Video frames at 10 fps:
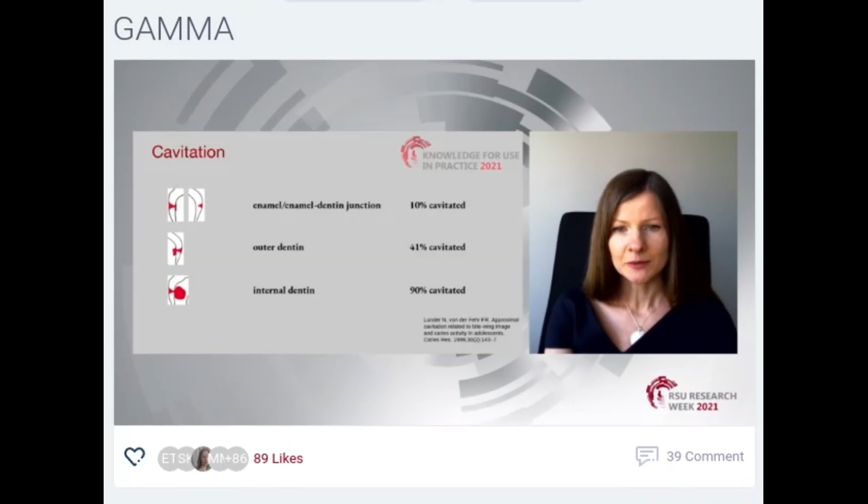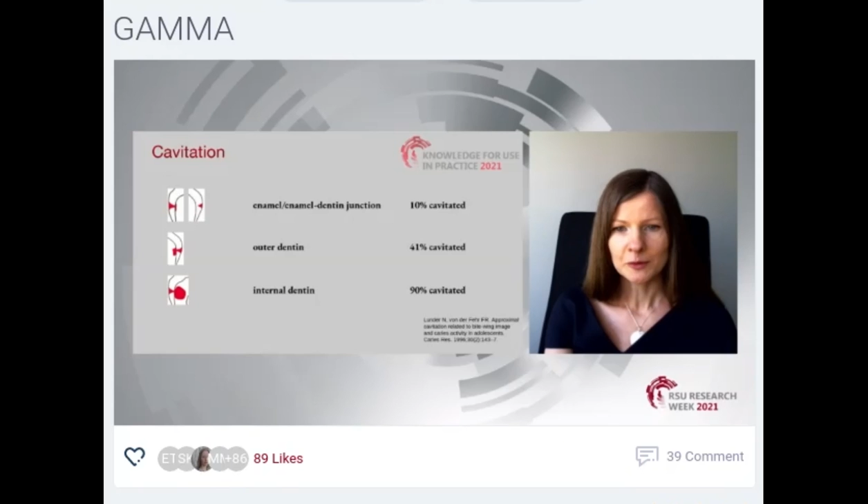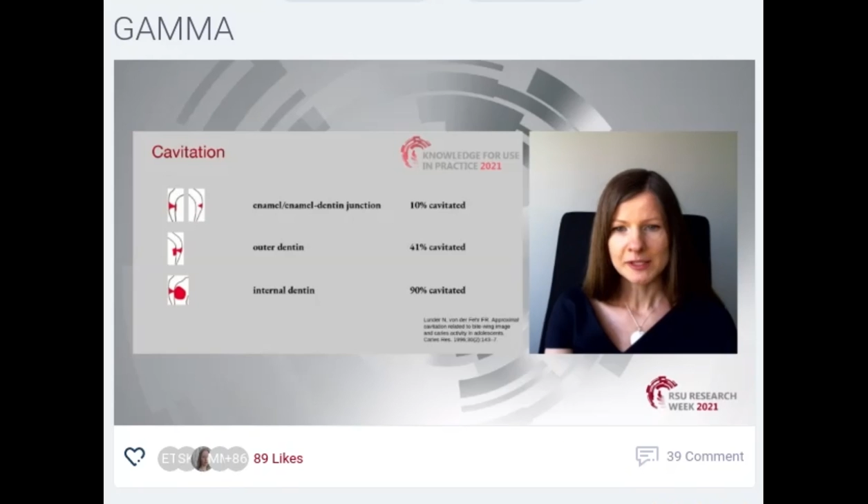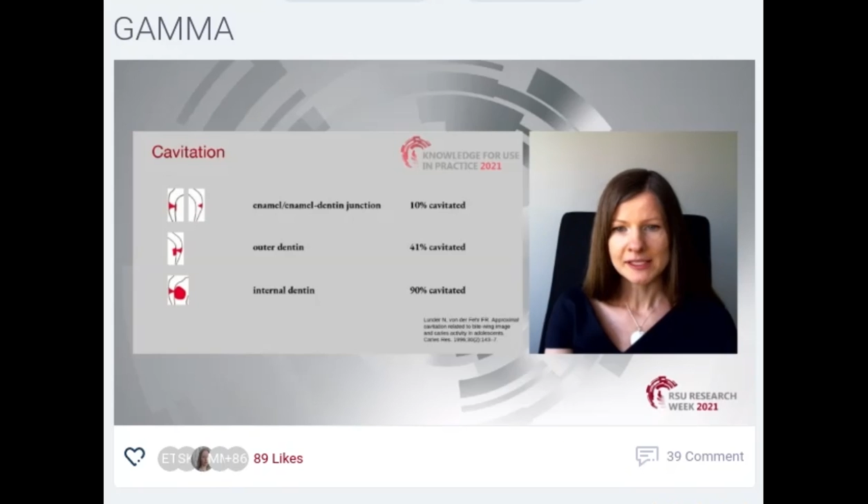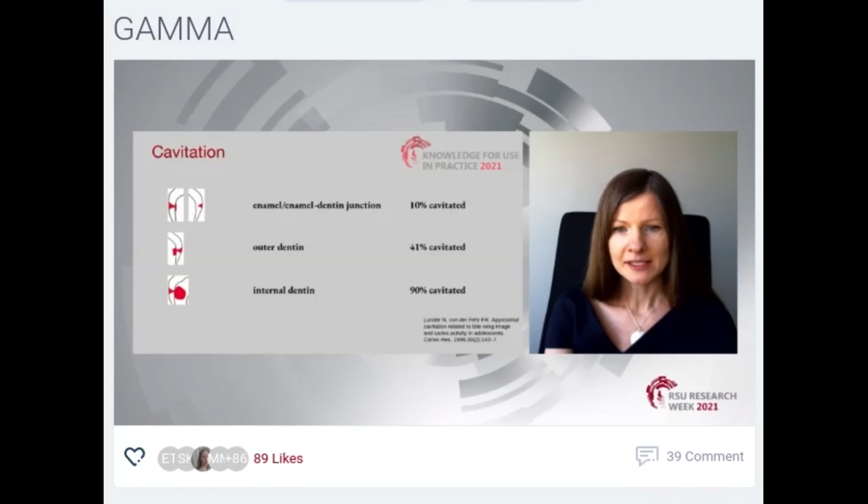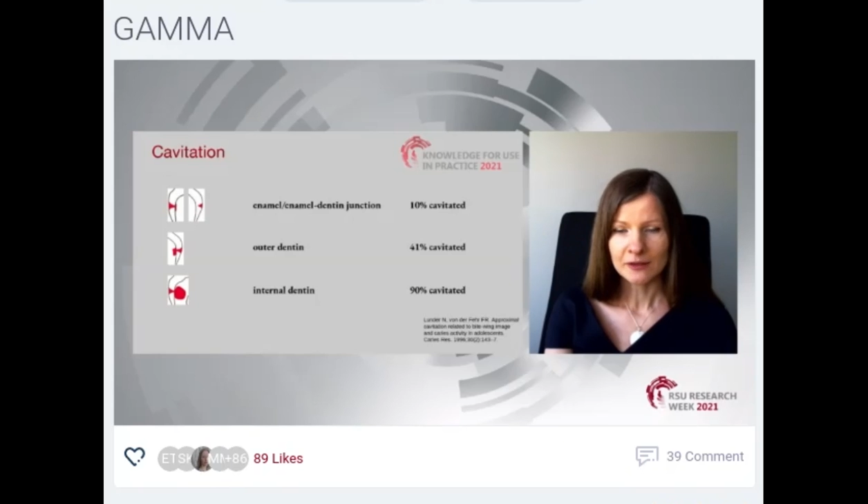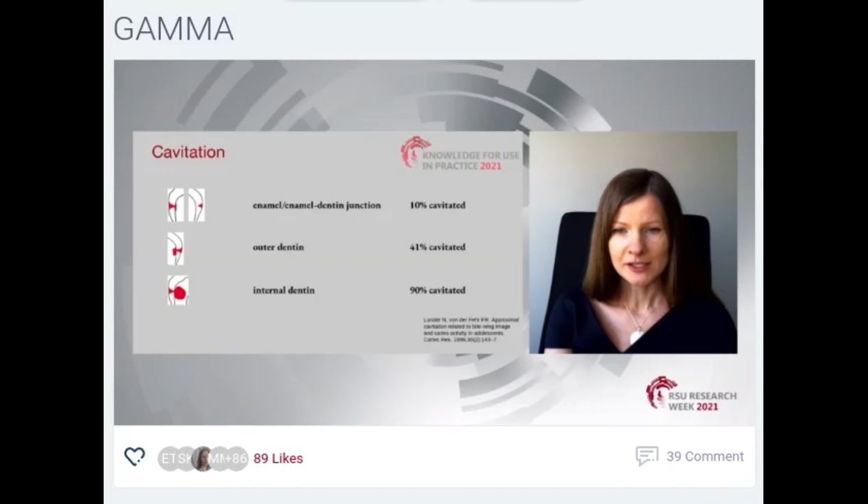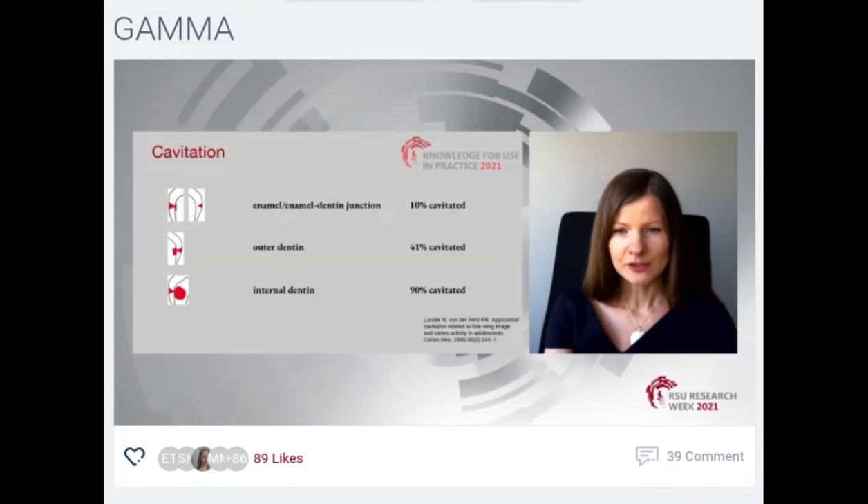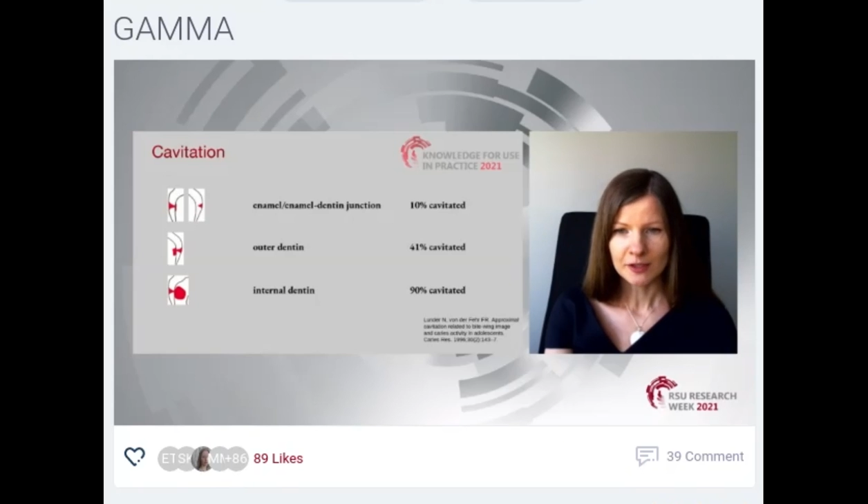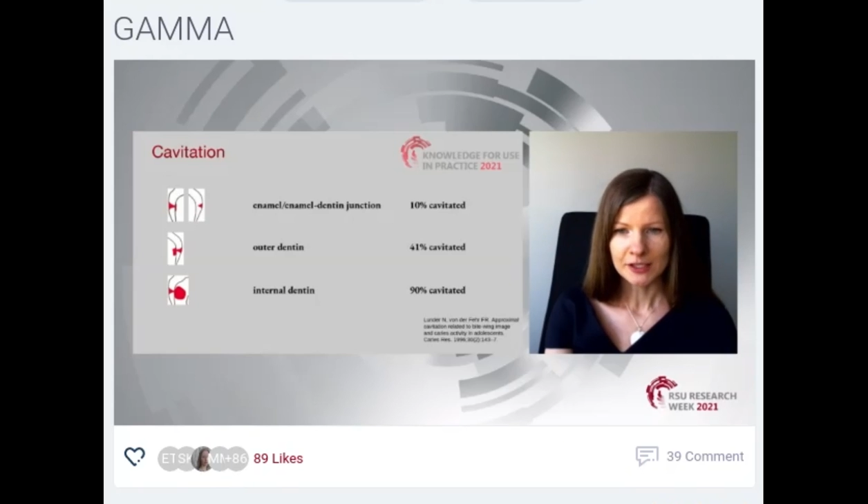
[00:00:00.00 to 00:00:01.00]
with the
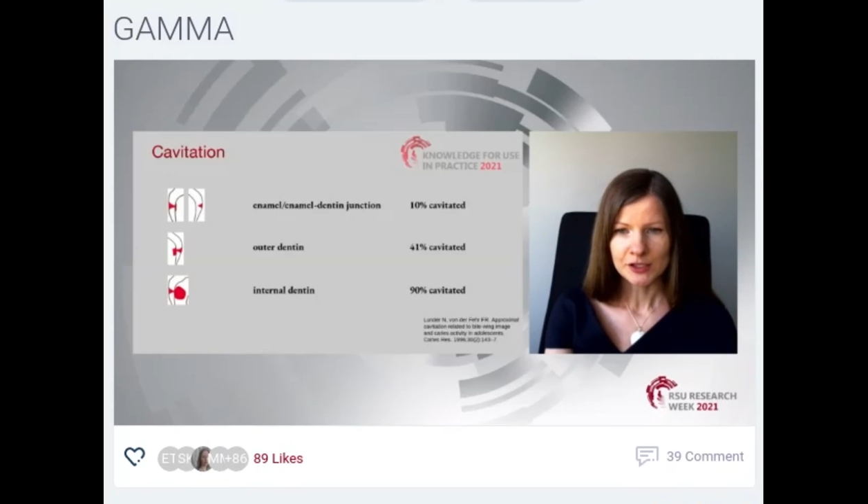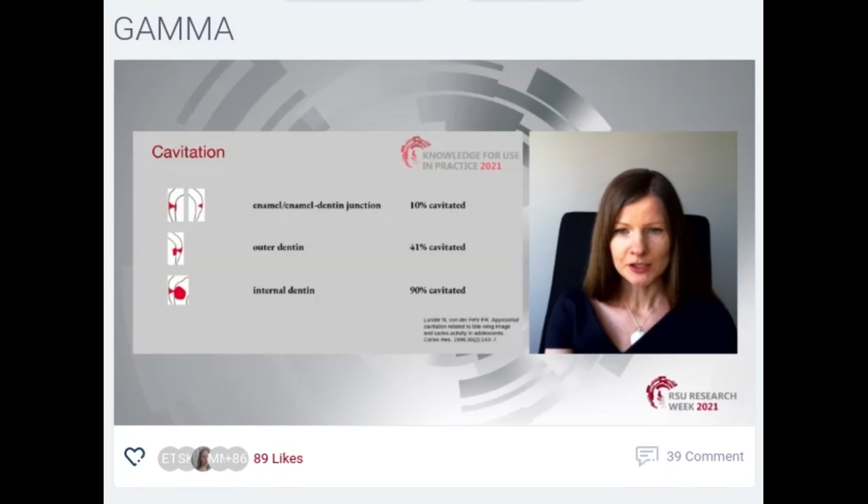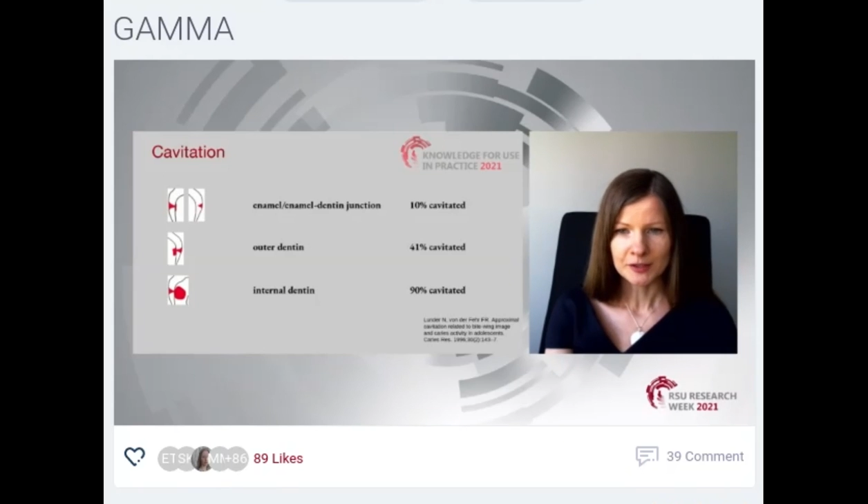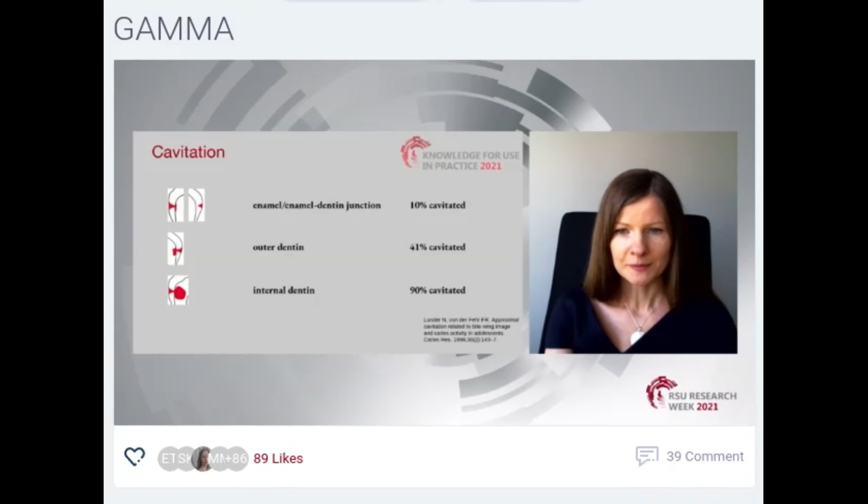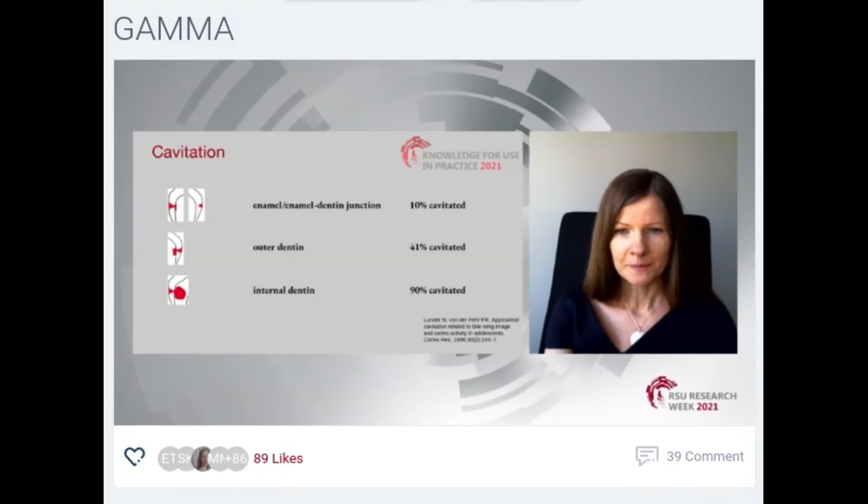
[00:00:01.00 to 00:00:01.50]
restoration.